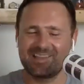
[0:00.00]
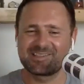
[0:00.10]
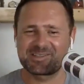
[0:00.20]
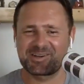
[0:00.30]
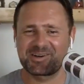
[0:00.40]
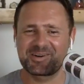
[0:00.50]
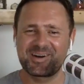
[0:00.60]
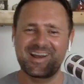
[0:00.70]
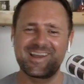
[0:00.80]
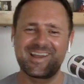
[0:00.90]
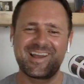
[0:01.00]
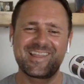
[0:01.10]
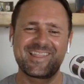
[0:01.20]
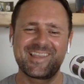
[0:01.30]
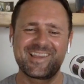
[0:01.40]
so
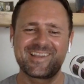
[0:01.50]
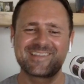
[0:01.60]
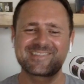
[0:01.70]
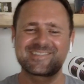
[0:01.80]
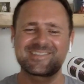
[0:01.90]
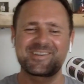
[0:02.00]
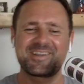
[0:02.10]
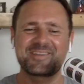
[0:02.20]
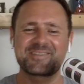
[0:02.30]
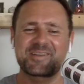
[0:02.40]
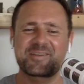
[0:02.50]
that